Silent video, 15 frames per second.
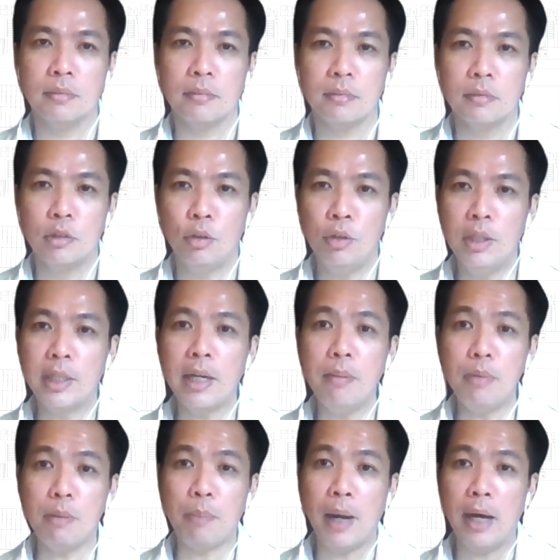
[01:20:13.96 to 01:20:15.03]
So it can
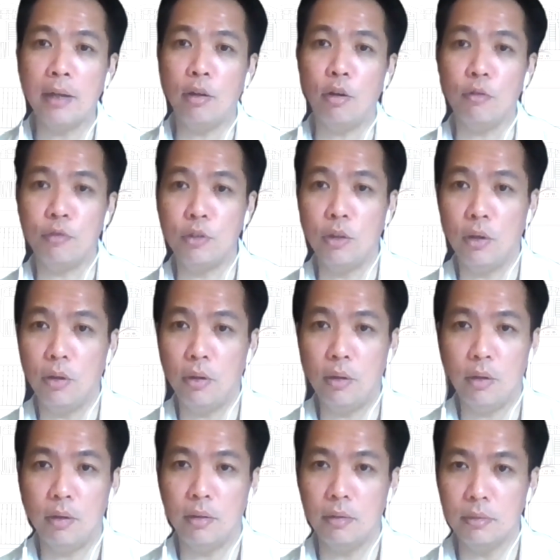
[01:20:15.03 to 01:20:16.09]
be part of
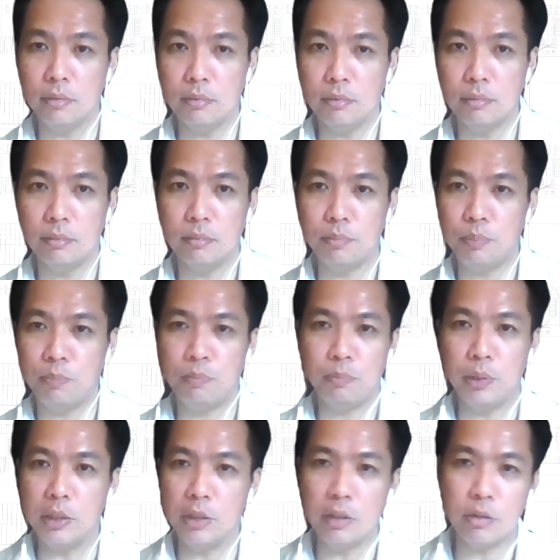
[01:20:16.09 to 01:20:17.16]
your
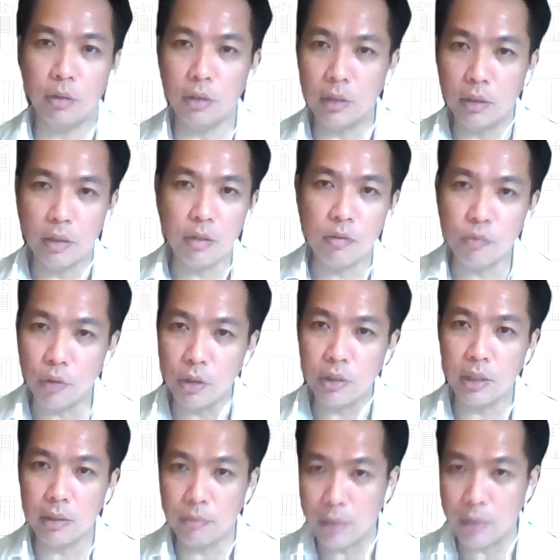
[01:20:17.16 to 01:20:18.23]
purchase order or
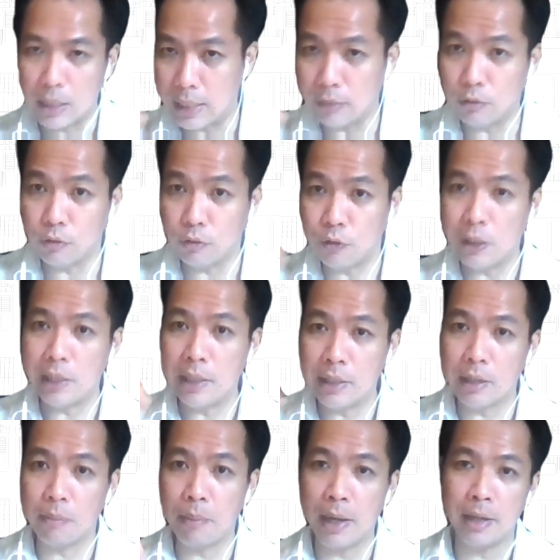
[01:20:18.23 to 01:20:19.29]
invoice, and where they have to fill in
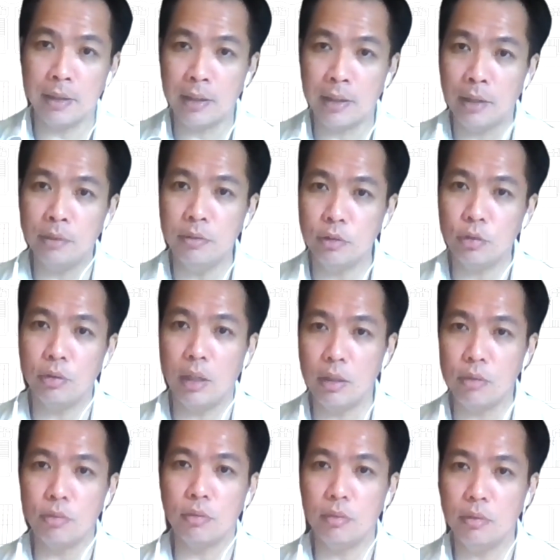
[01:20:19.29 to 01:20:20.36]
their bank account so that
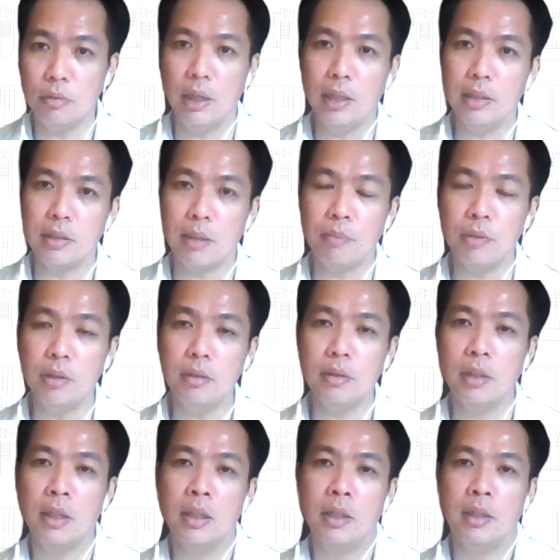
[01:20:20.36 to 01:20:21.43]
there is something.
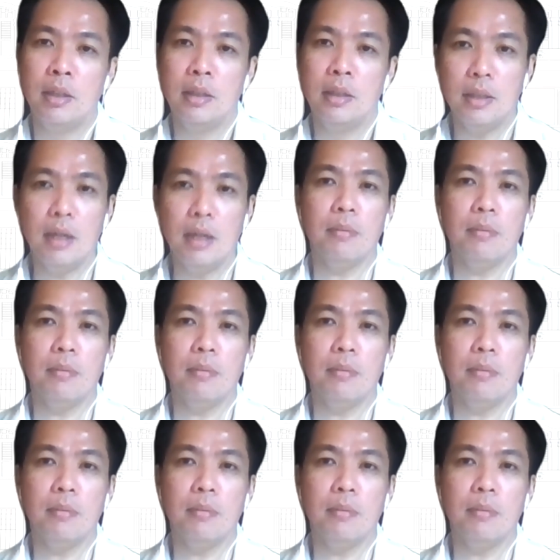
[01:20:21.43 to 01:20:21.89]
Yeah.